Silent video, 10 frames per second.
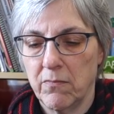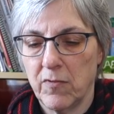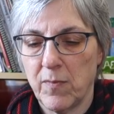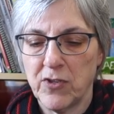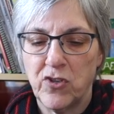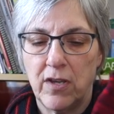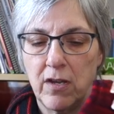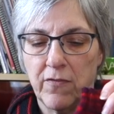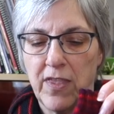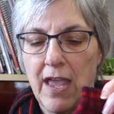Especially,
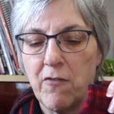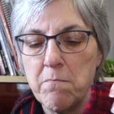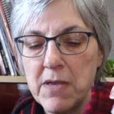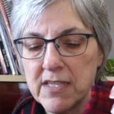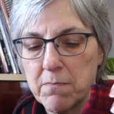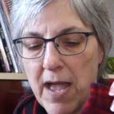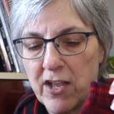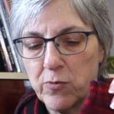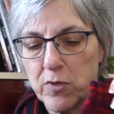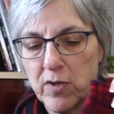you know, if they have a
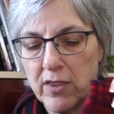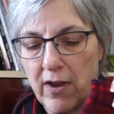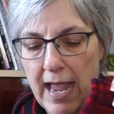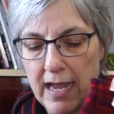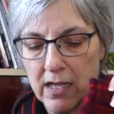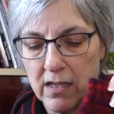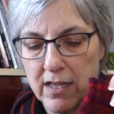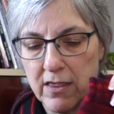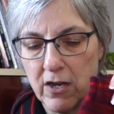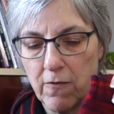mismatch between their ankle
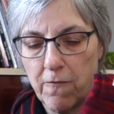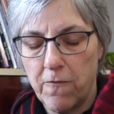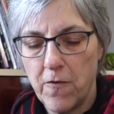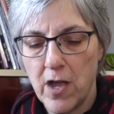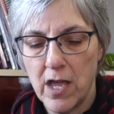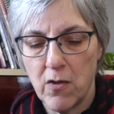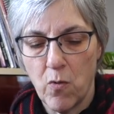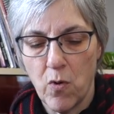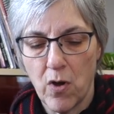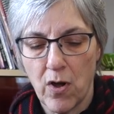and their foot,
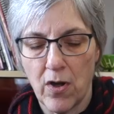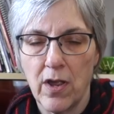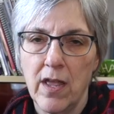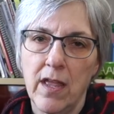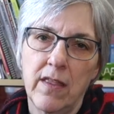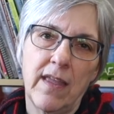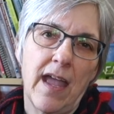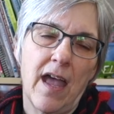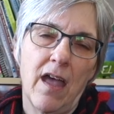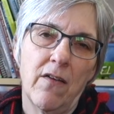or they
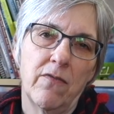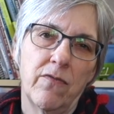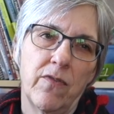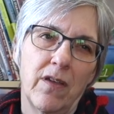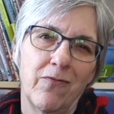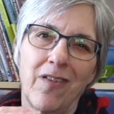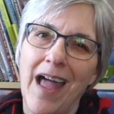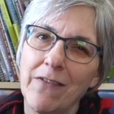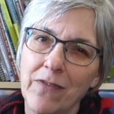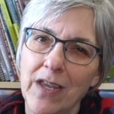have
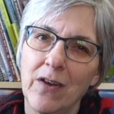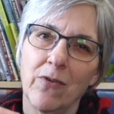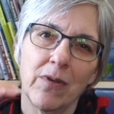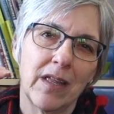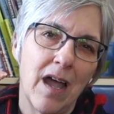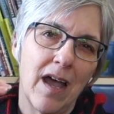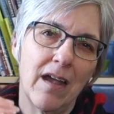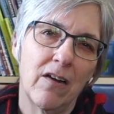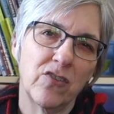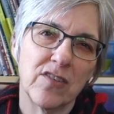flat feet or really
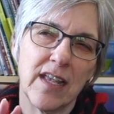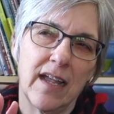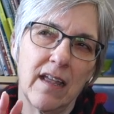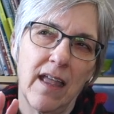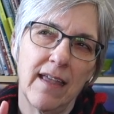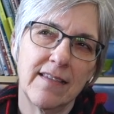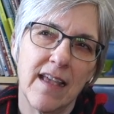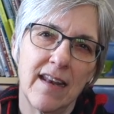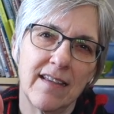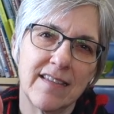high arches, like
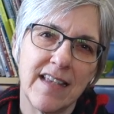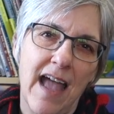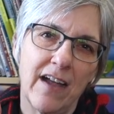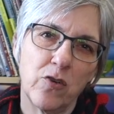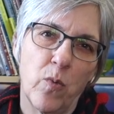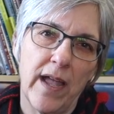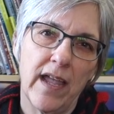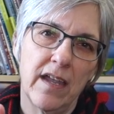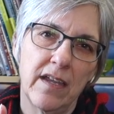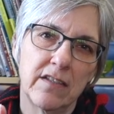an exact
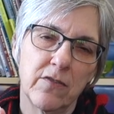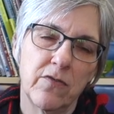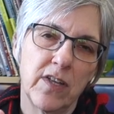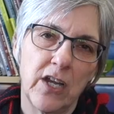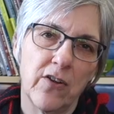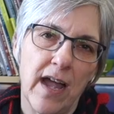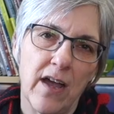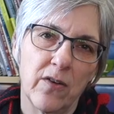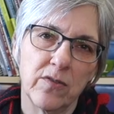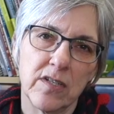way to figure
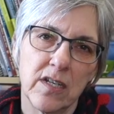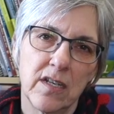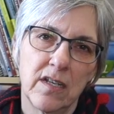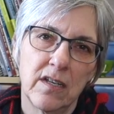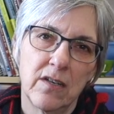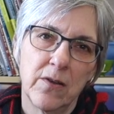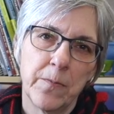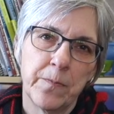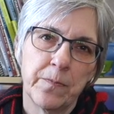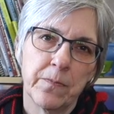out
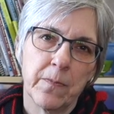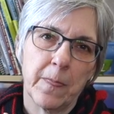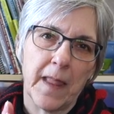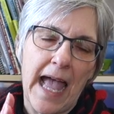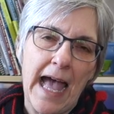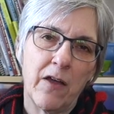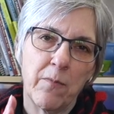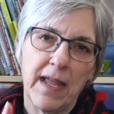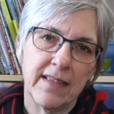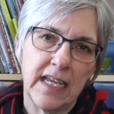how to
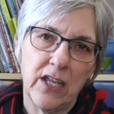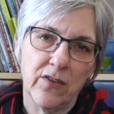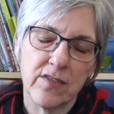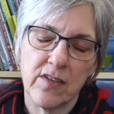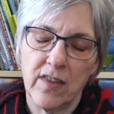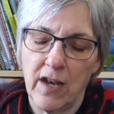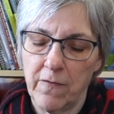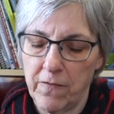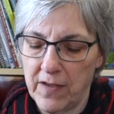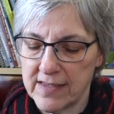make the heel so that
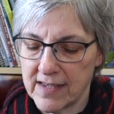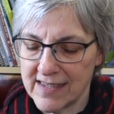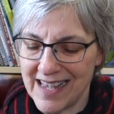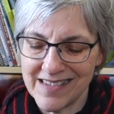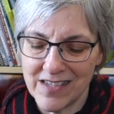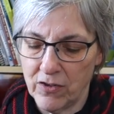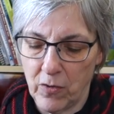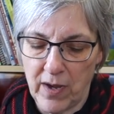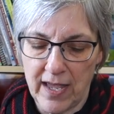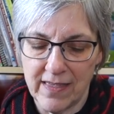it fits, because that's the
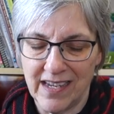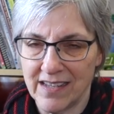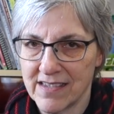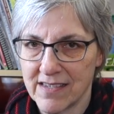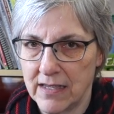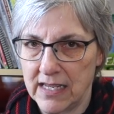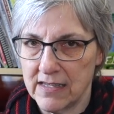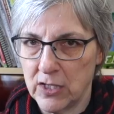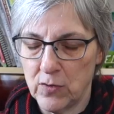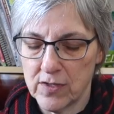only way I think
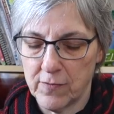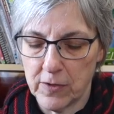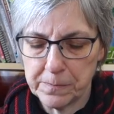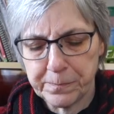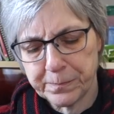it's useful.